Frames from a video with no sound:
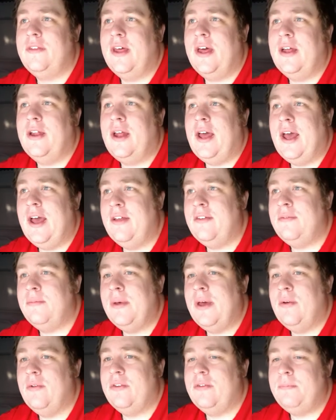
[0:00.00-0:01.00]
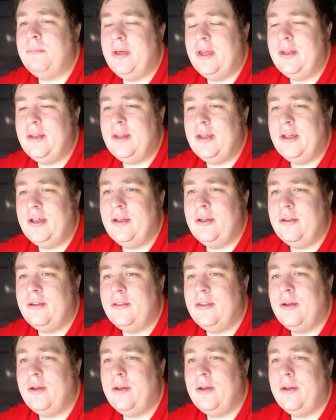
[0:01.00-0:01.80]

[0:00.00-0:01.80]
that hazmat was pending,